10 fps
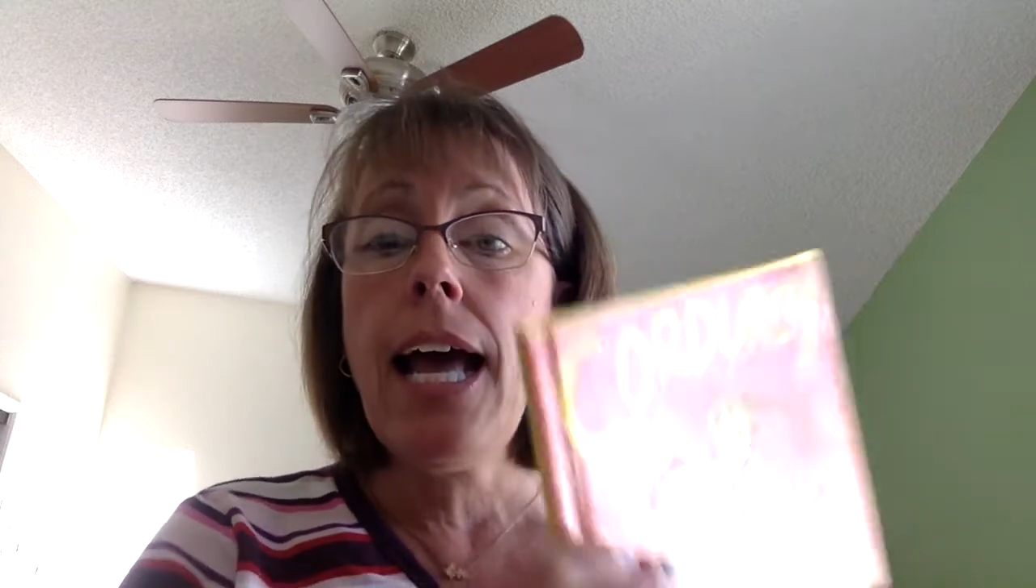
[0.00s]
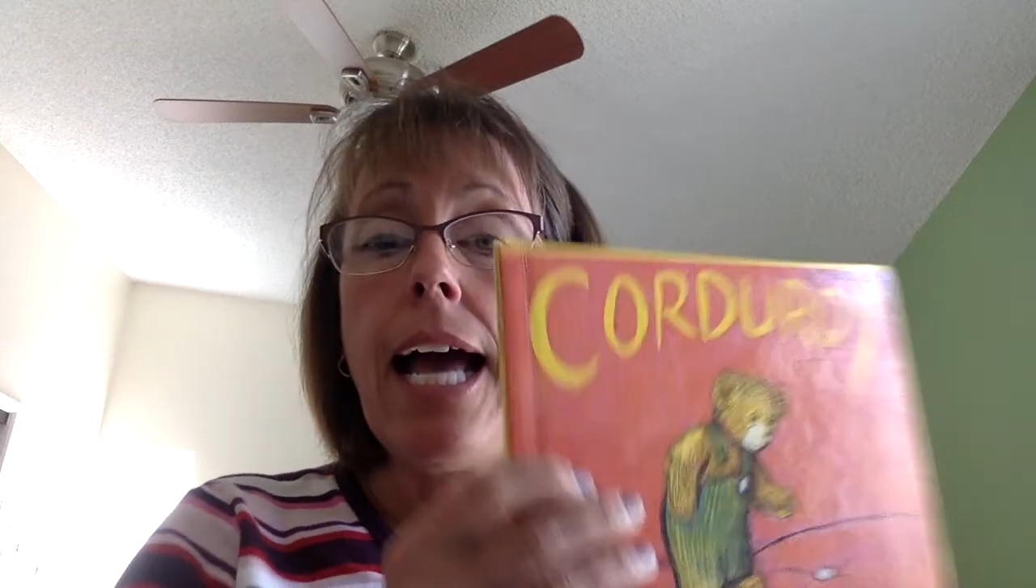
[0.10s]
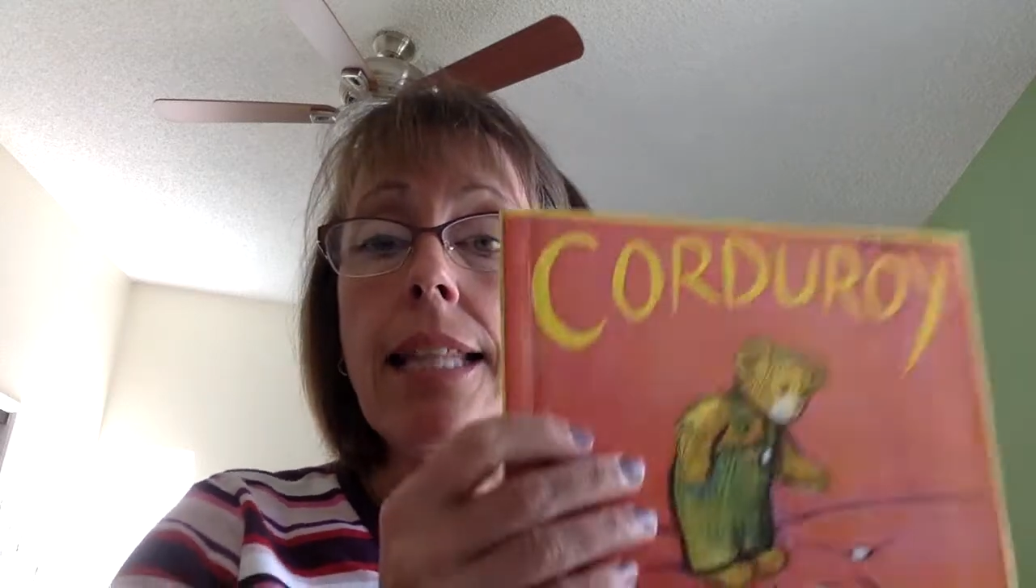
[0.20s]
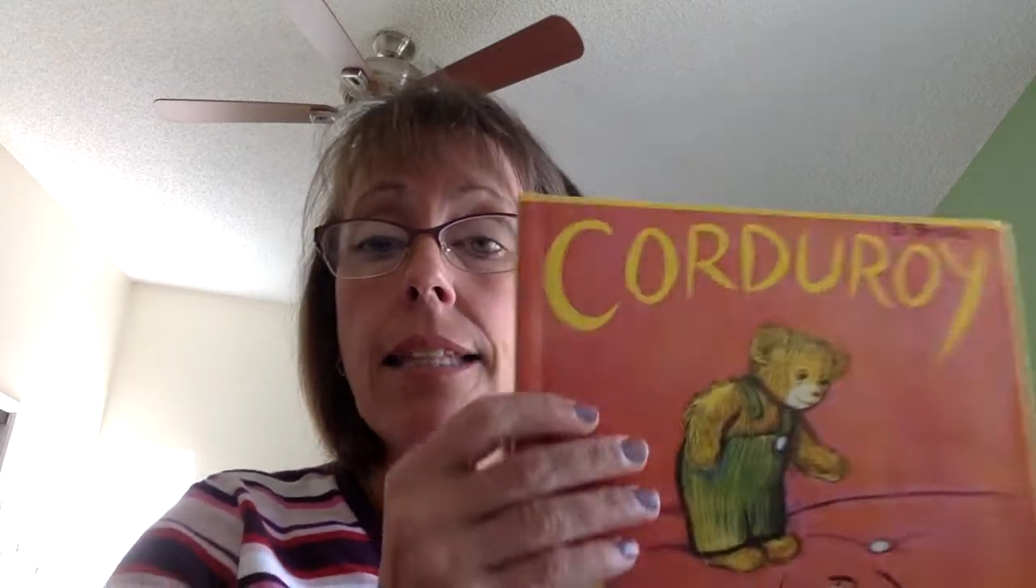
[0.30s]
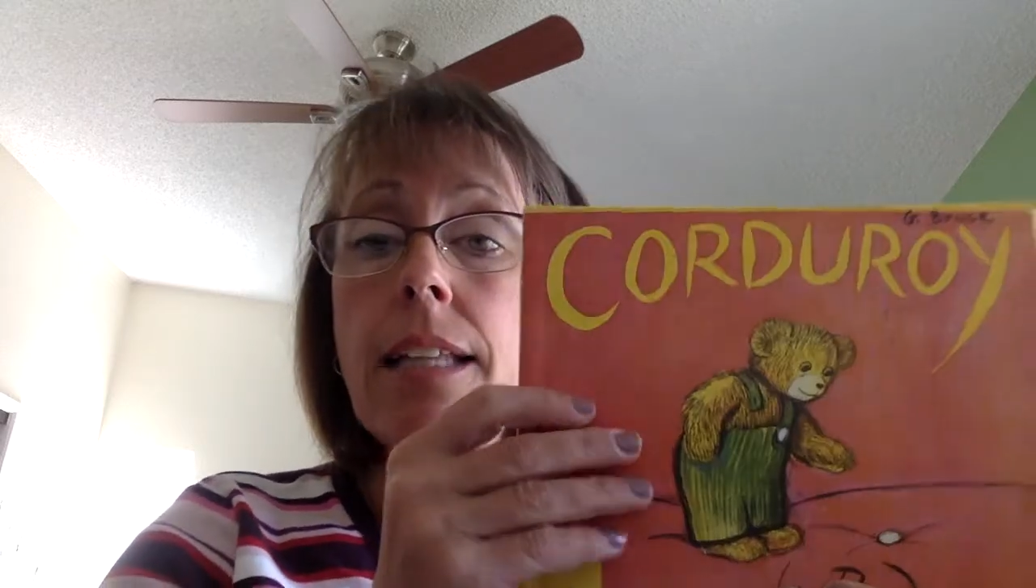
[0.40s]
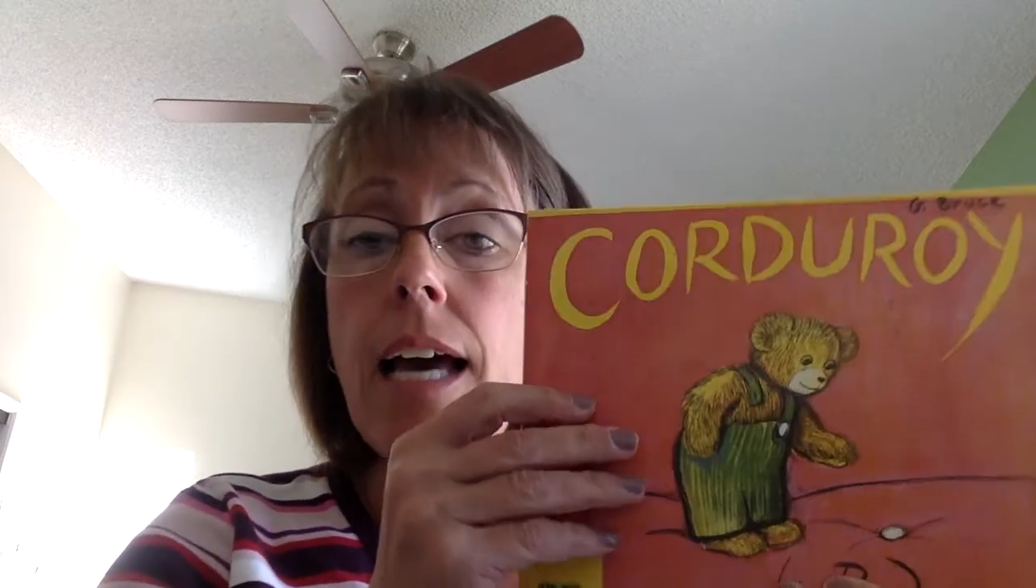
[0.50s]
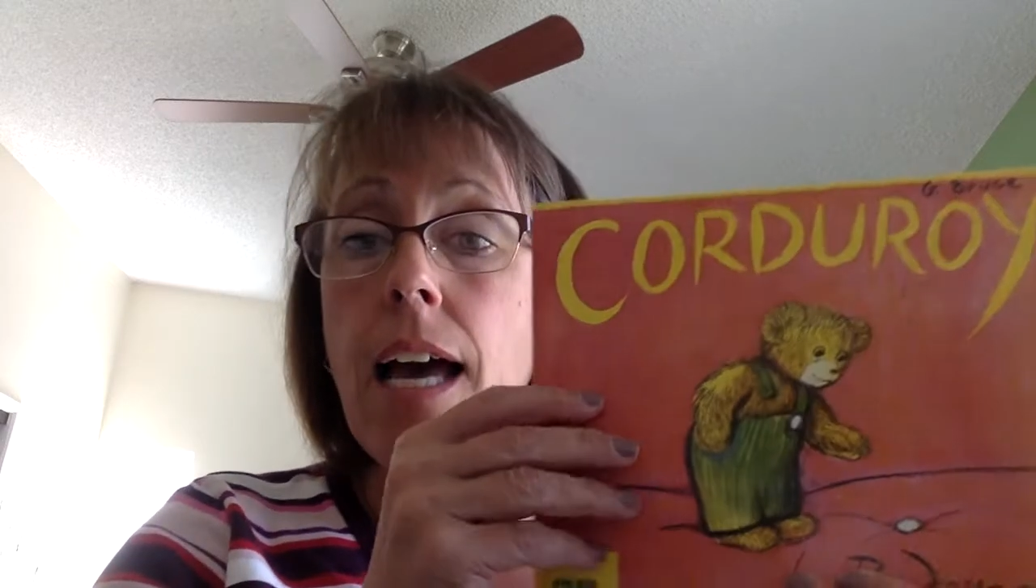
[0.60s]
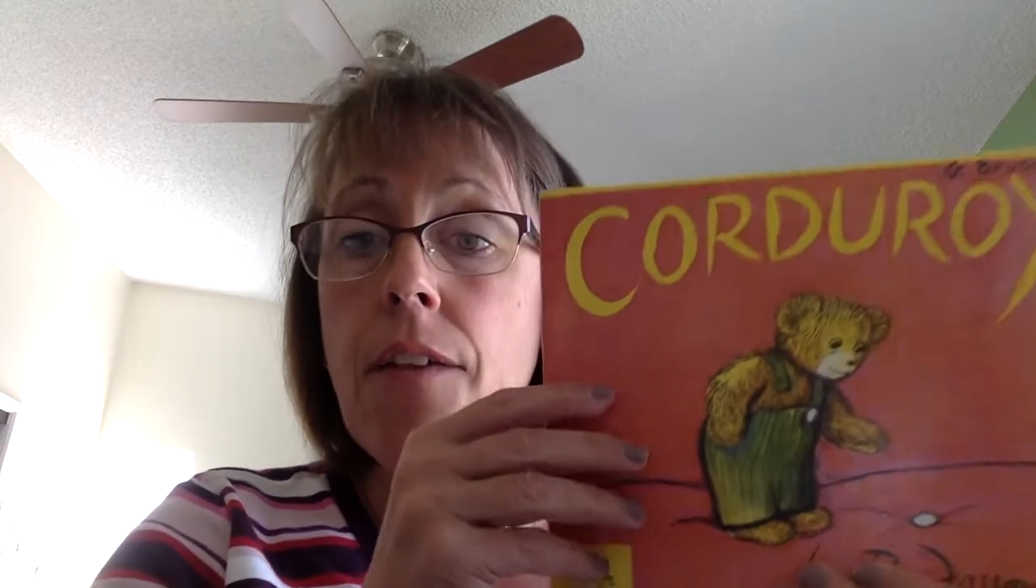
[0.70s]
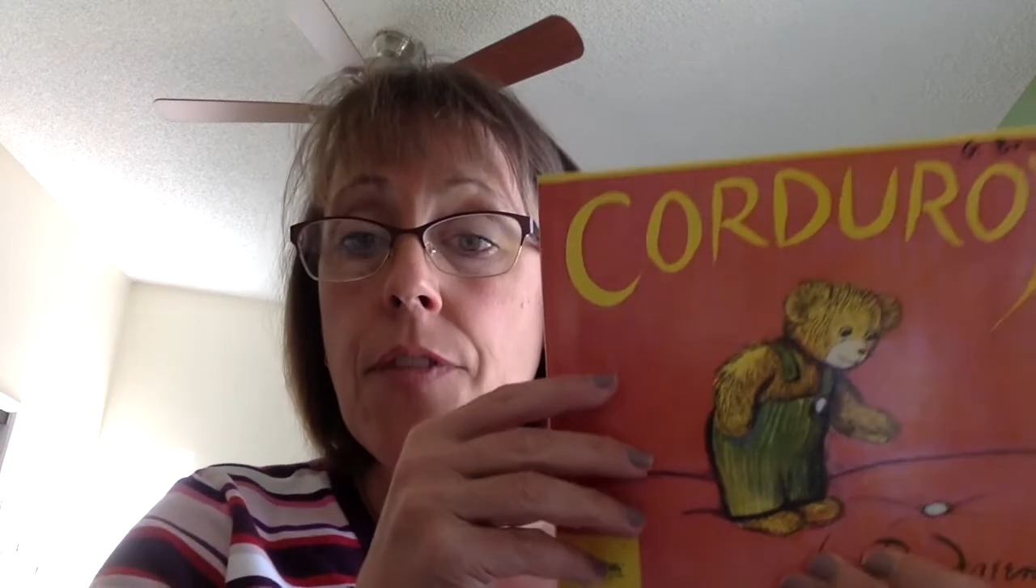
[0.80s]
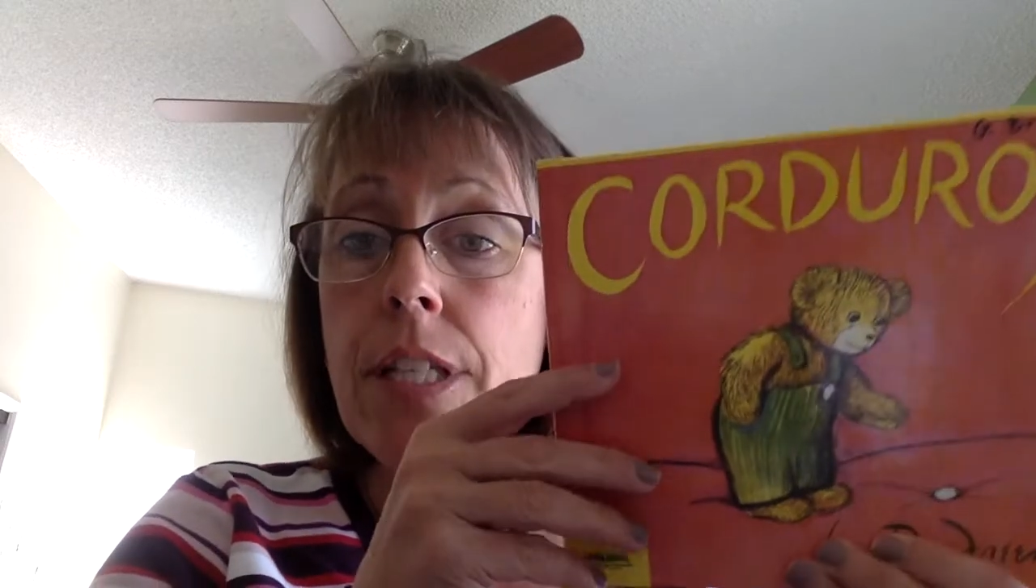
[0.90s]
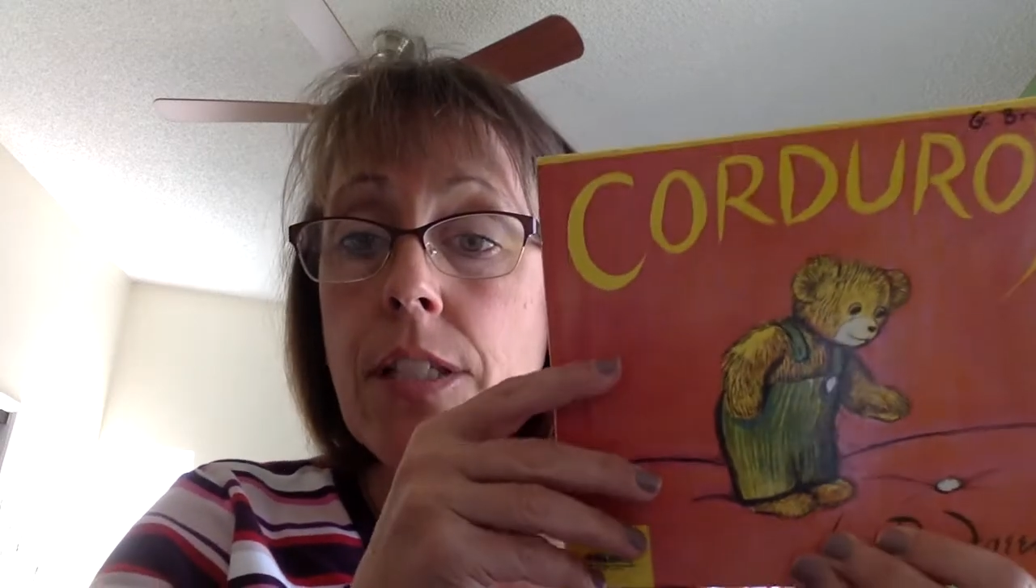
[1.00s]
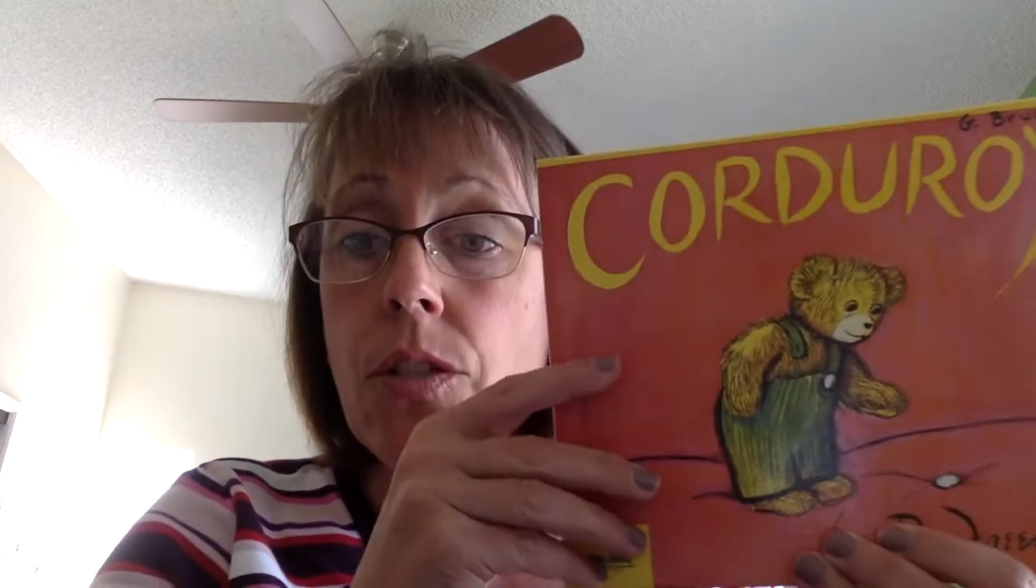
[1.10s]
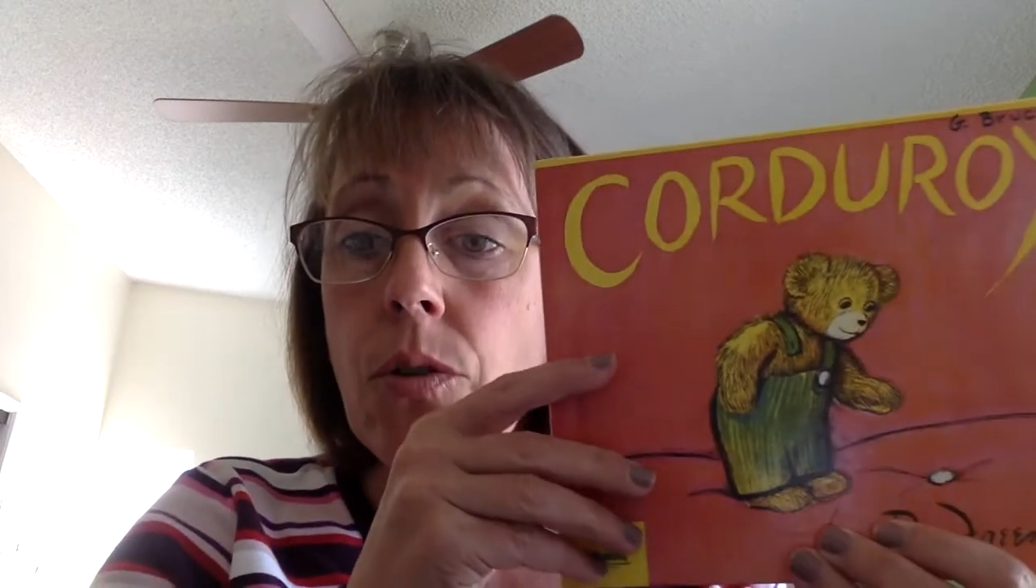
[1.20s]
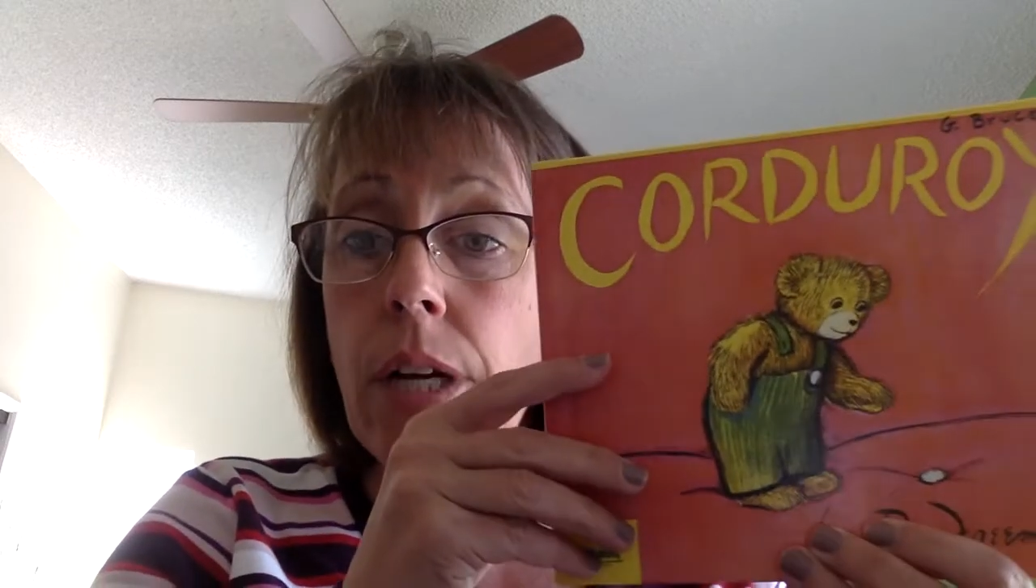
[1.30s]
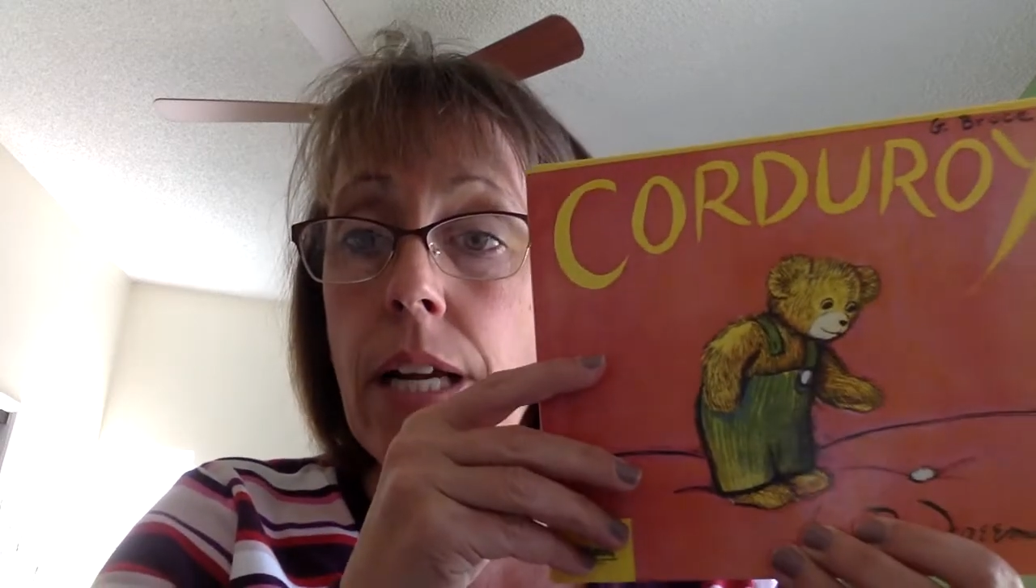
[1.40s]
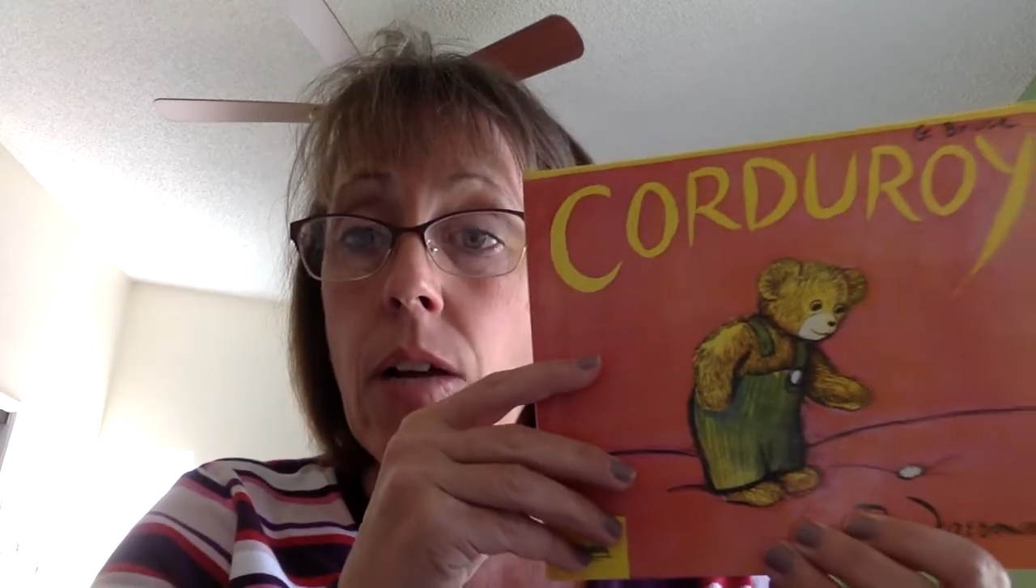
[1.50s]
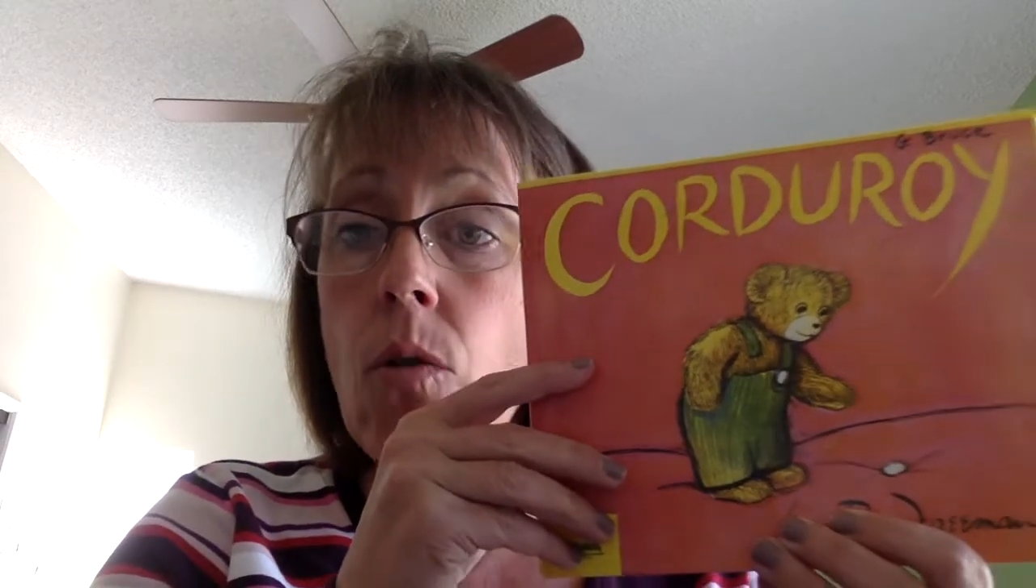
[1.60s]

I love this story.